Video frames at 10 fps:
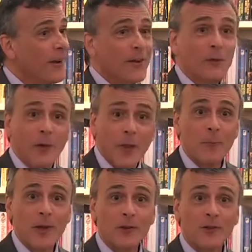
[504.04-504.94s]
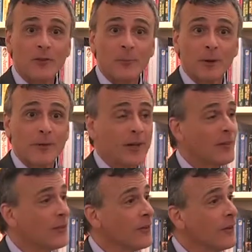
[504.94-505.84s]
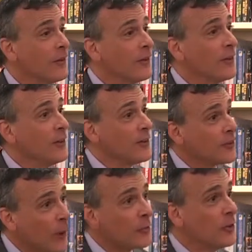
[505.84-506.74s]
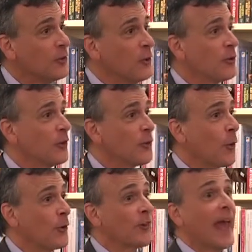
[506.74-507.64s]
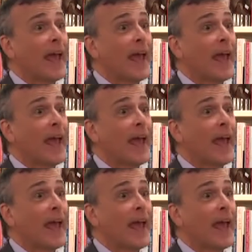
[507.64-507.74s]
developmental disabilities, substance use disorders,